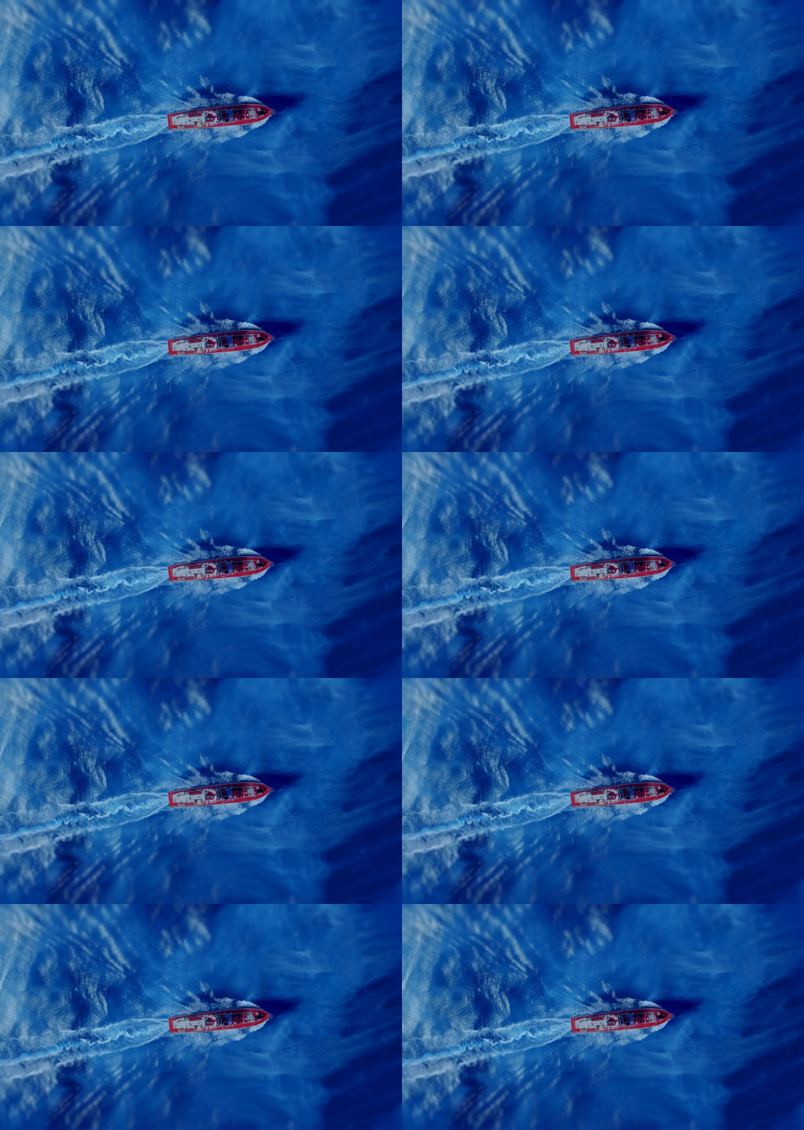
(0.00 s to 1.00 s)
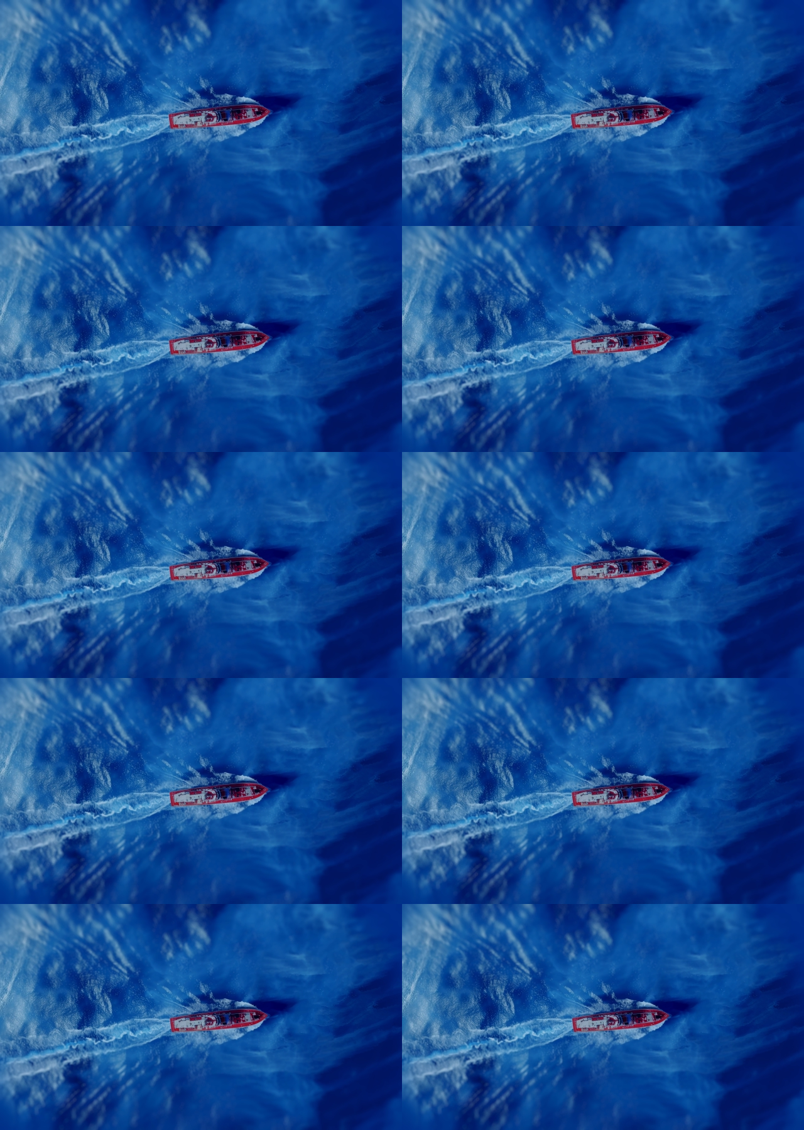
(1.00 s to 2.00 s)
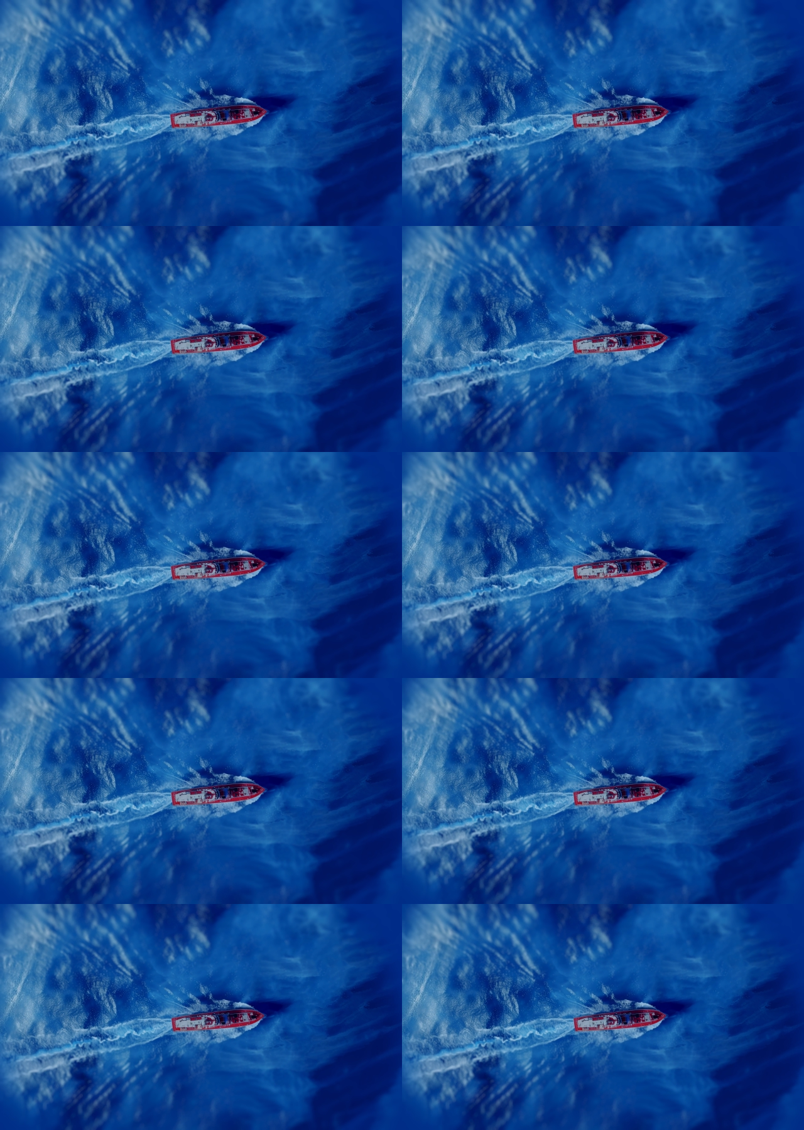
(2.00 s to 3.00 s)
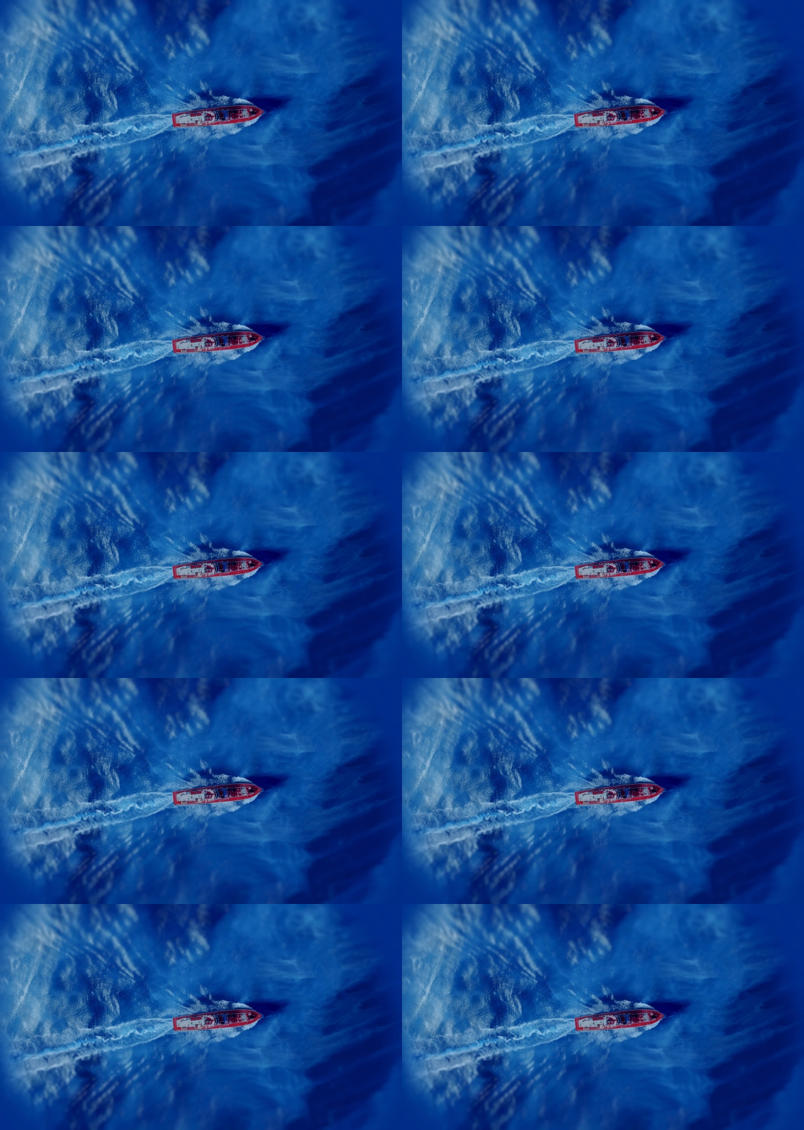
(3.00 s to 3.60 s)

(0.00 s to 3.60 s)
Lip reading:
[unreadable: no face in view]